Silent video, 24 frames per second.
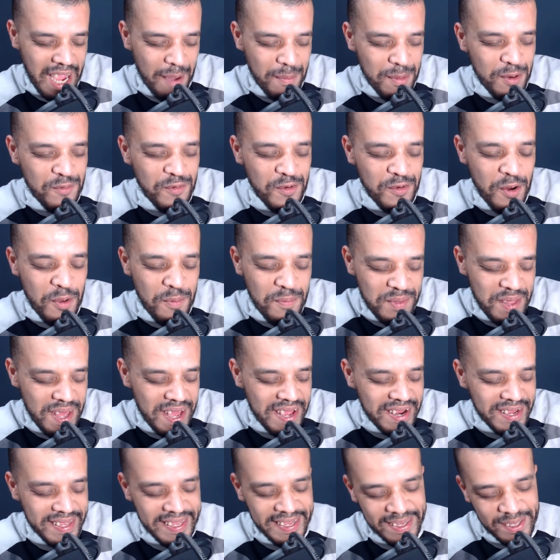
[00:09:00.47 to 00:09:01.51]
We coming from
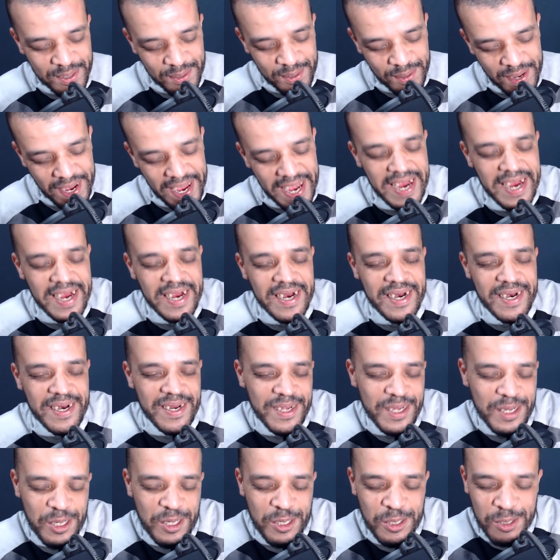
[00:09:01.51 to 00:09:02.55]
there to here
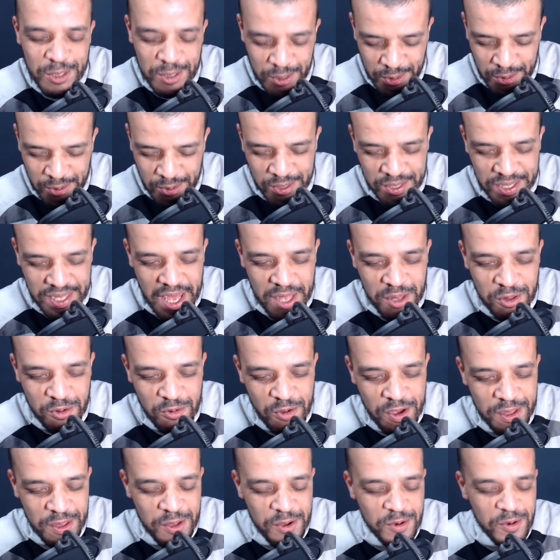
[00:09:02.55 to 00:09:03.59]
to stand
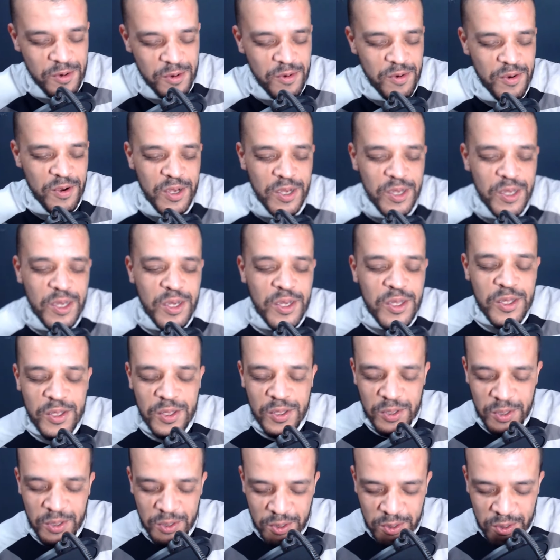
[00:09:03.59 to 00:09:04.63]
with you,
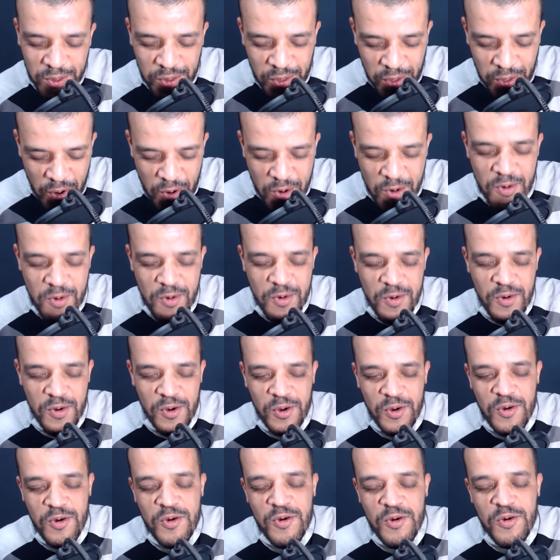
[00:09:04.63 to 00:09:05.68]
to
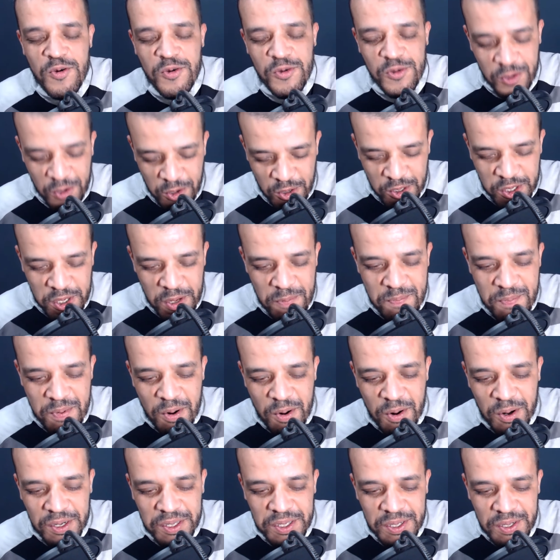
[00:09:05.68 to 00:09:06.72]

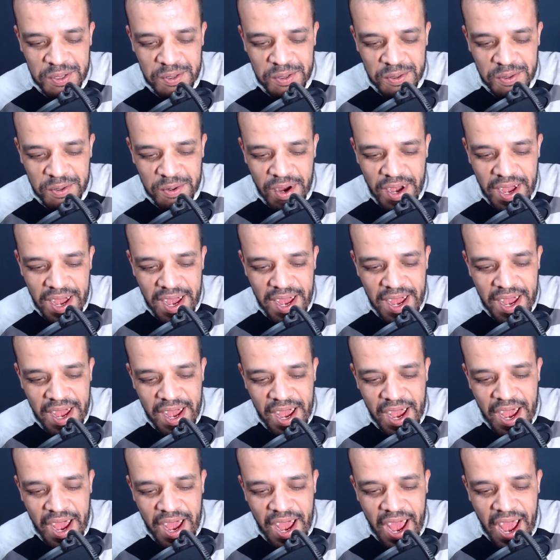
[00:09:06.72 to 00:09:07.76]
support you,
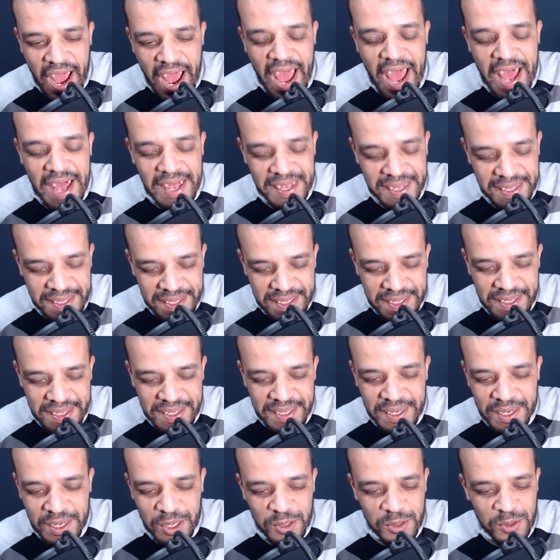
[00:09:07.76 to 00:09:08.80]

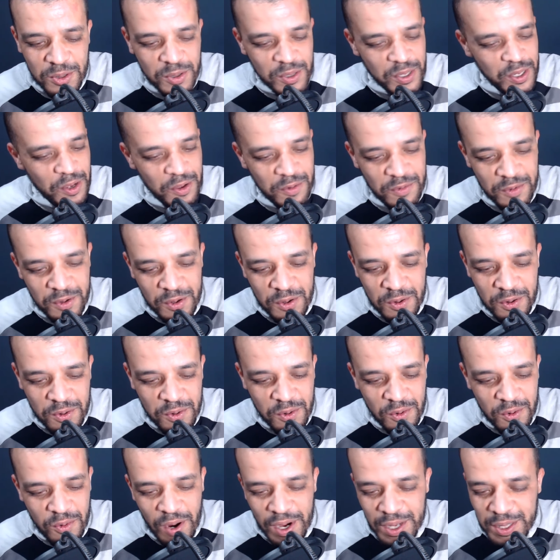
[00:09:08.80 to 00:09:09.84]
and to give
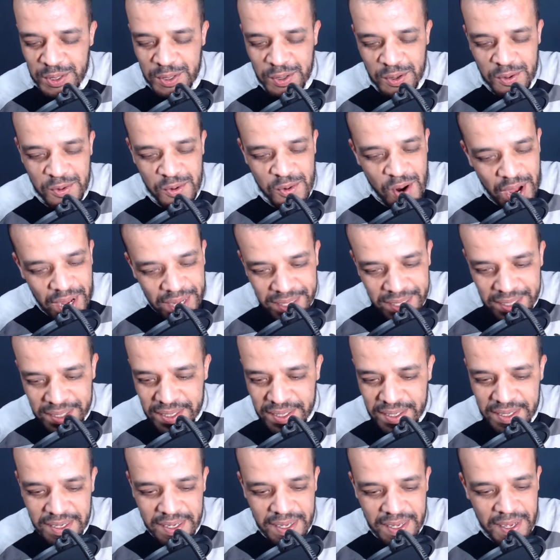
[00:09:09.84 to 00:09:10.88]
you what you
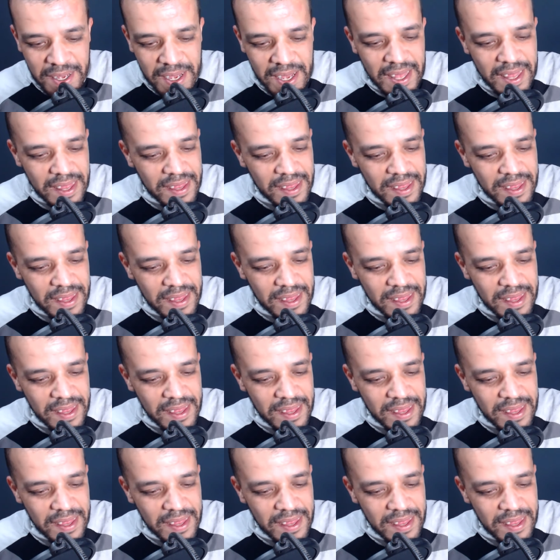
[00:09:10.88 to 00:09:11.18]
want.